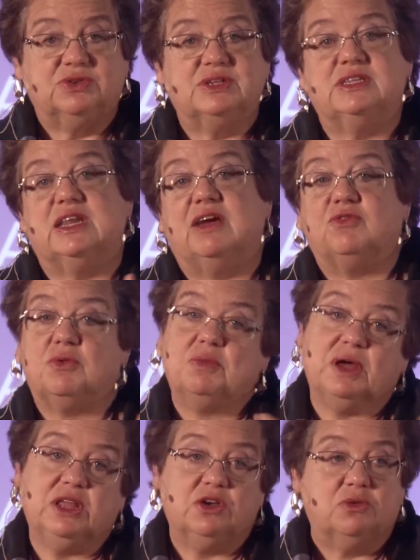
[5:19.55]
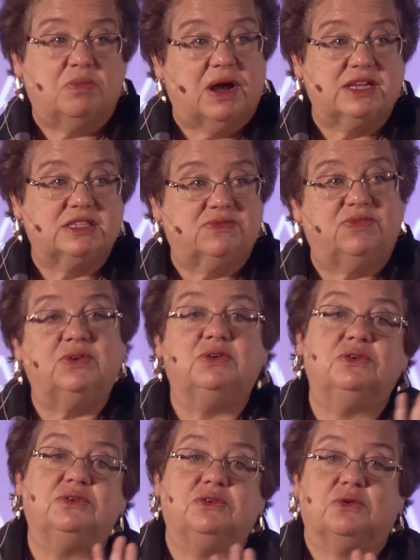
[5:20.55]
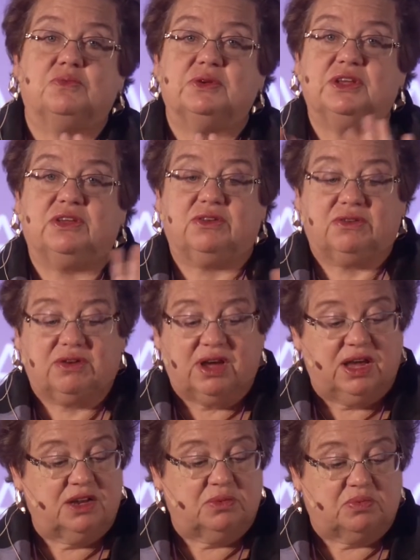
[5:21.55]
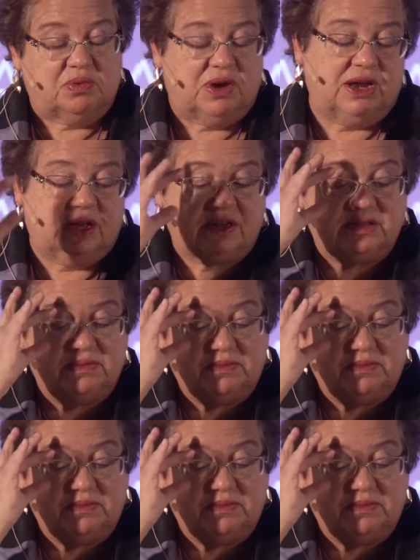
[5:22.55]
Is it everybody who buys food or a particular kind of product?